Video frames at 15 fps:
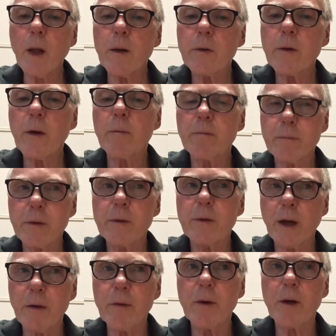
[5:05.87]
Some
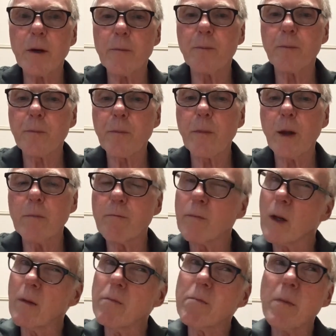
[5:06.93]
definite,
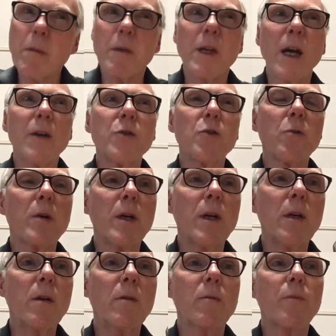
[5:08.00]
maybe
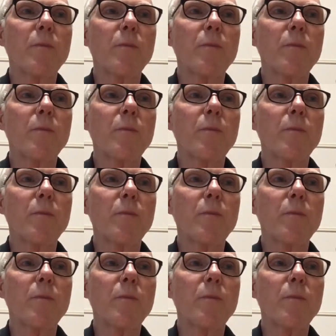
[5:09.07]
tangerine,